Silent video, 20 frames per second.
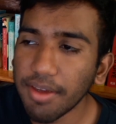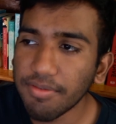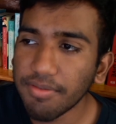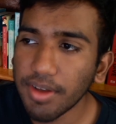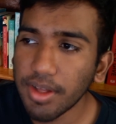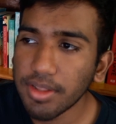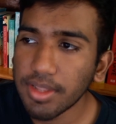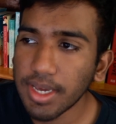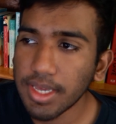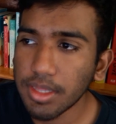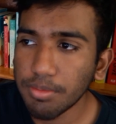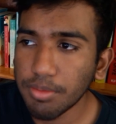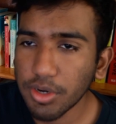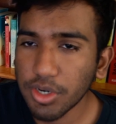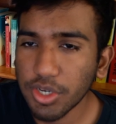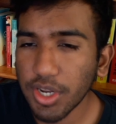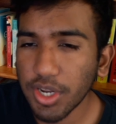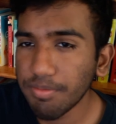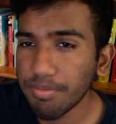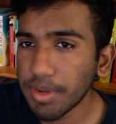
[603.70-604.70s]
I felt like the book
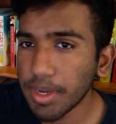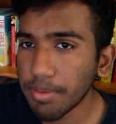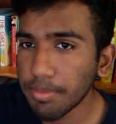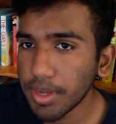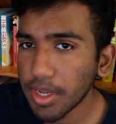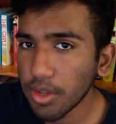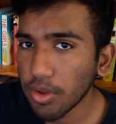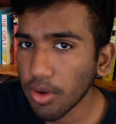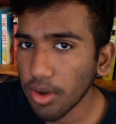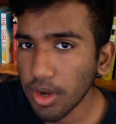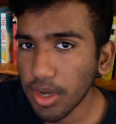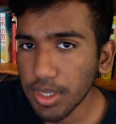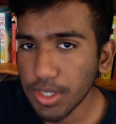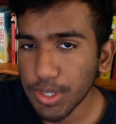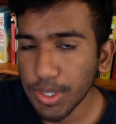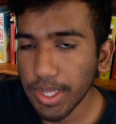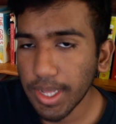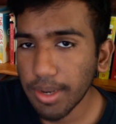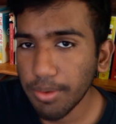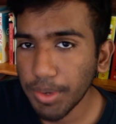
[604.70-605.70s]
should have been a bit longer
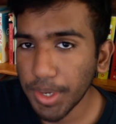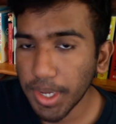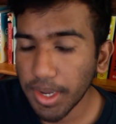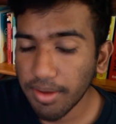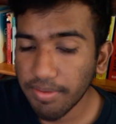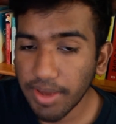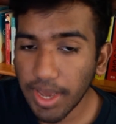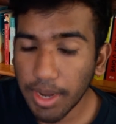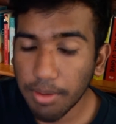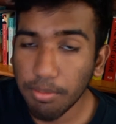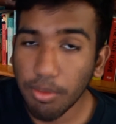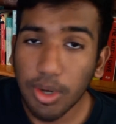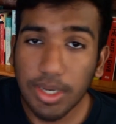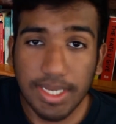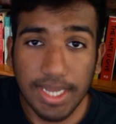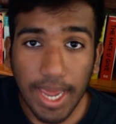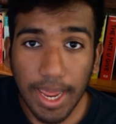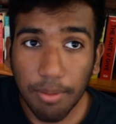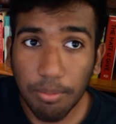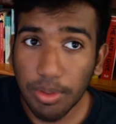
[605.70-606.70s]
so that we could have had more
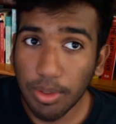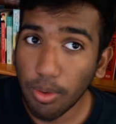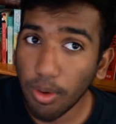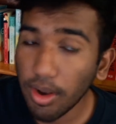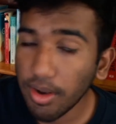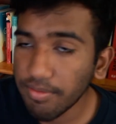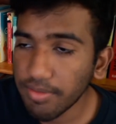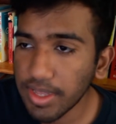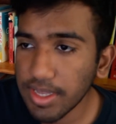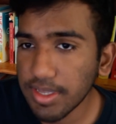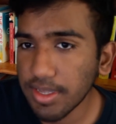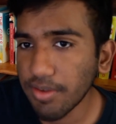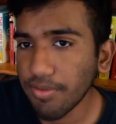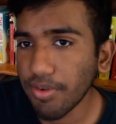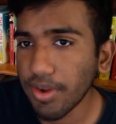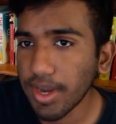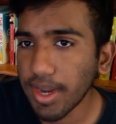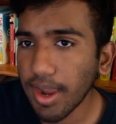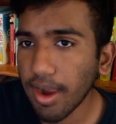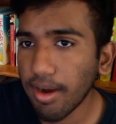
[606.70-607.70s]
time with all of these
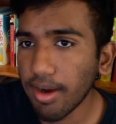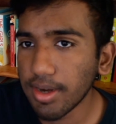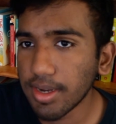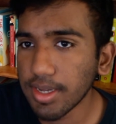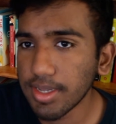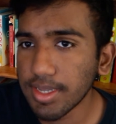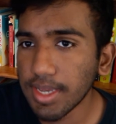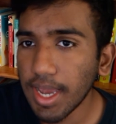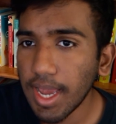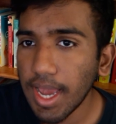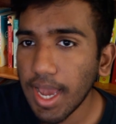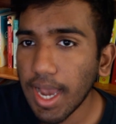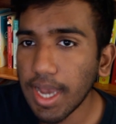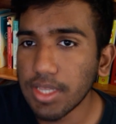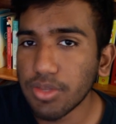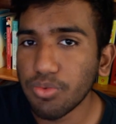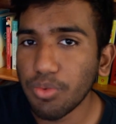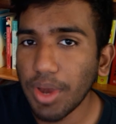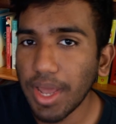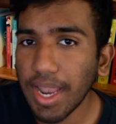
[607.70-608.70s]
different characters,
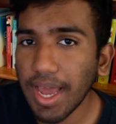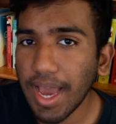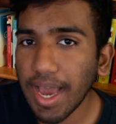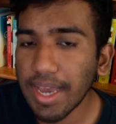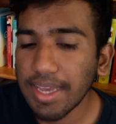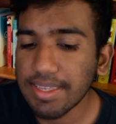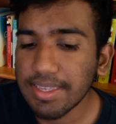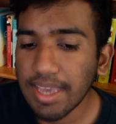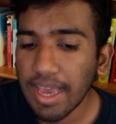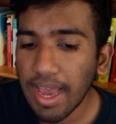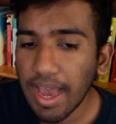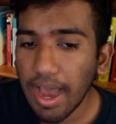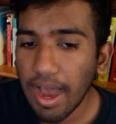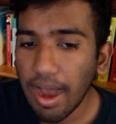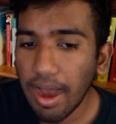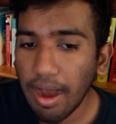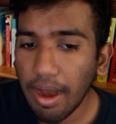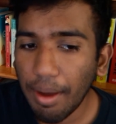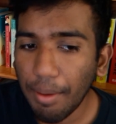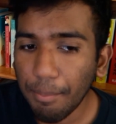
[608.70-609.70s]
as well as
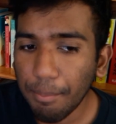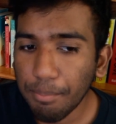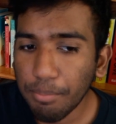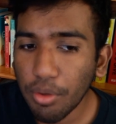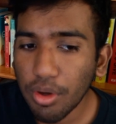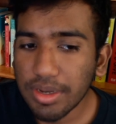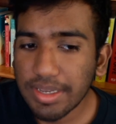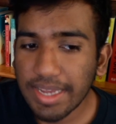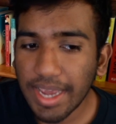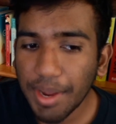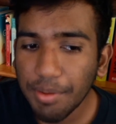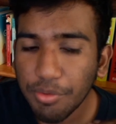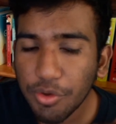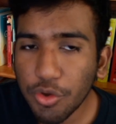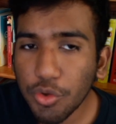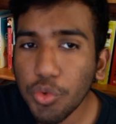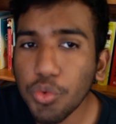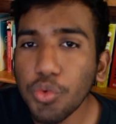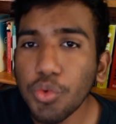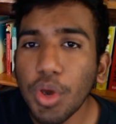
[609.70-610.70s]
more time
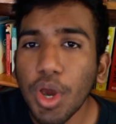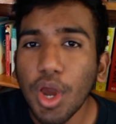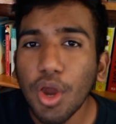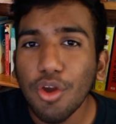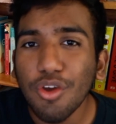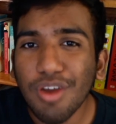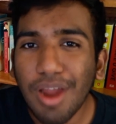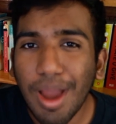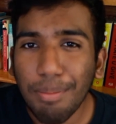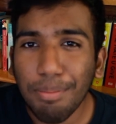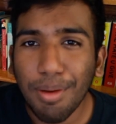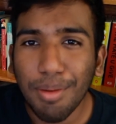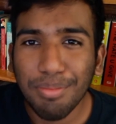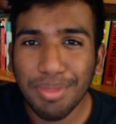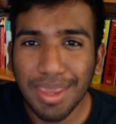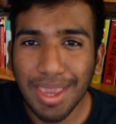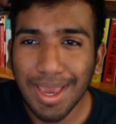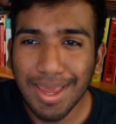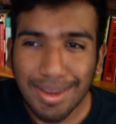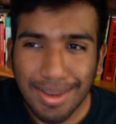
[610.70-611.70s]
to wrap up
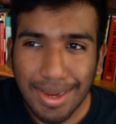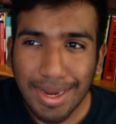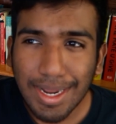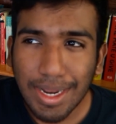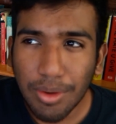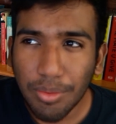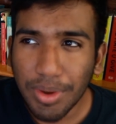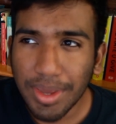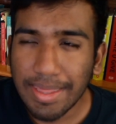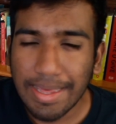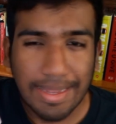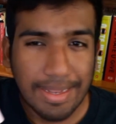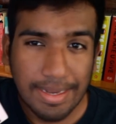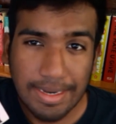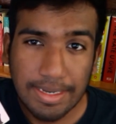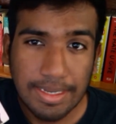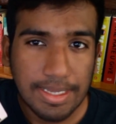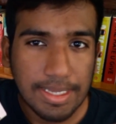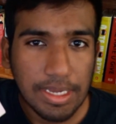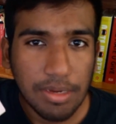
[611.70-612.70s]
the ending in a way that
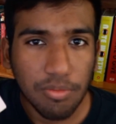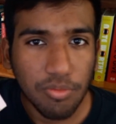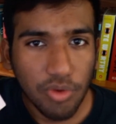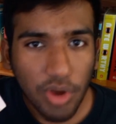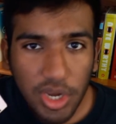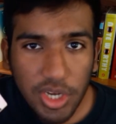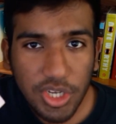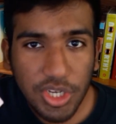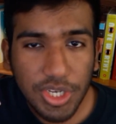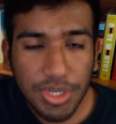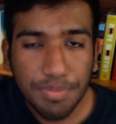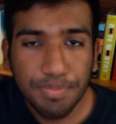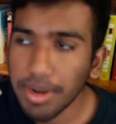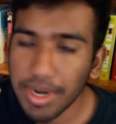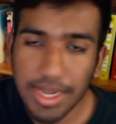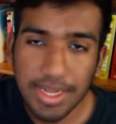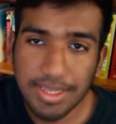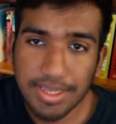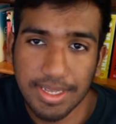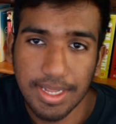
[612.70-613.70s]
didn't seem rushed. But
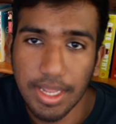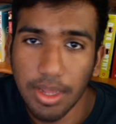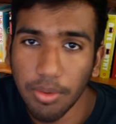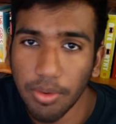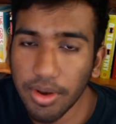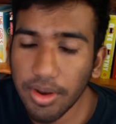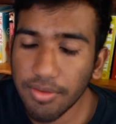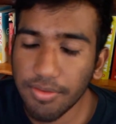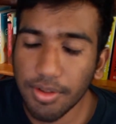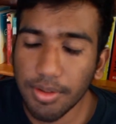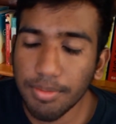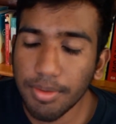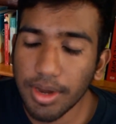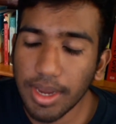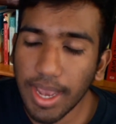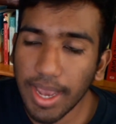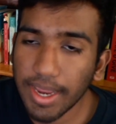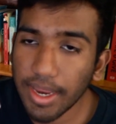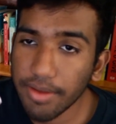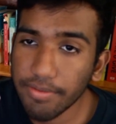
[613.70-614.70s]
it's still a wonderful book.
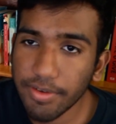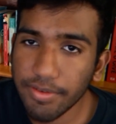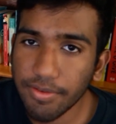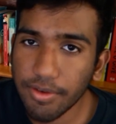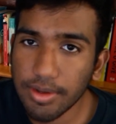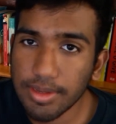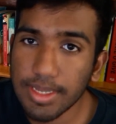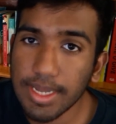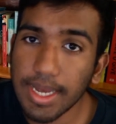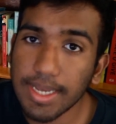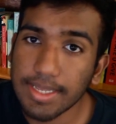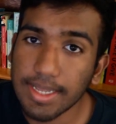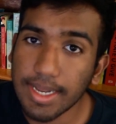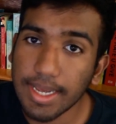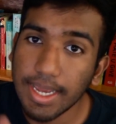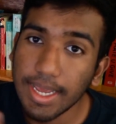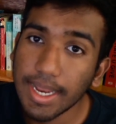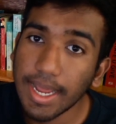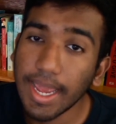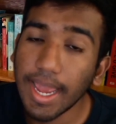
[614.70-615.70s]
I gave it 4 stars, and
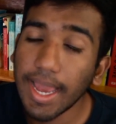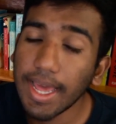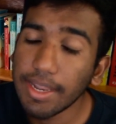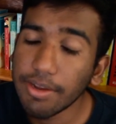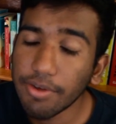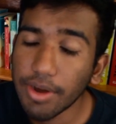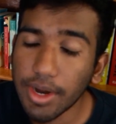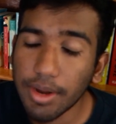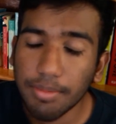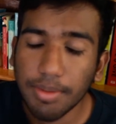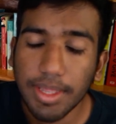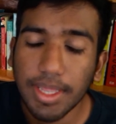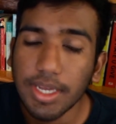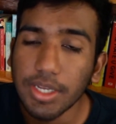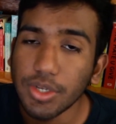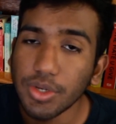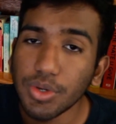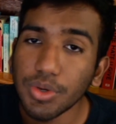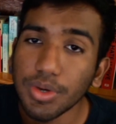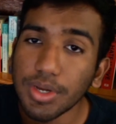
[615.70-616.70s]
again, I highly recommend
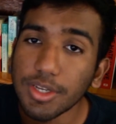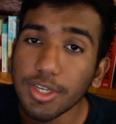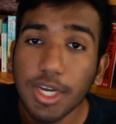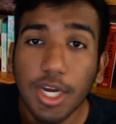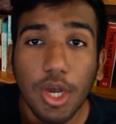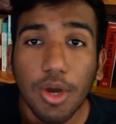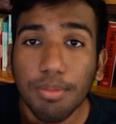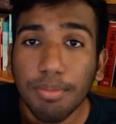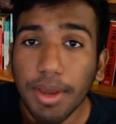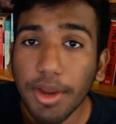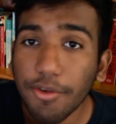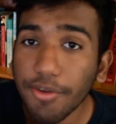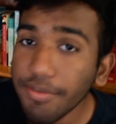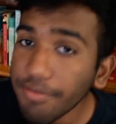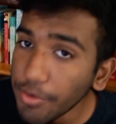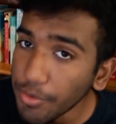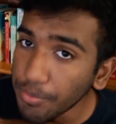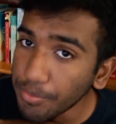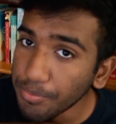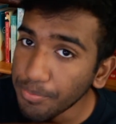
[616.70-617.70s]
that you go and check out my
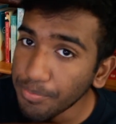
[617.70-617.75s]
review.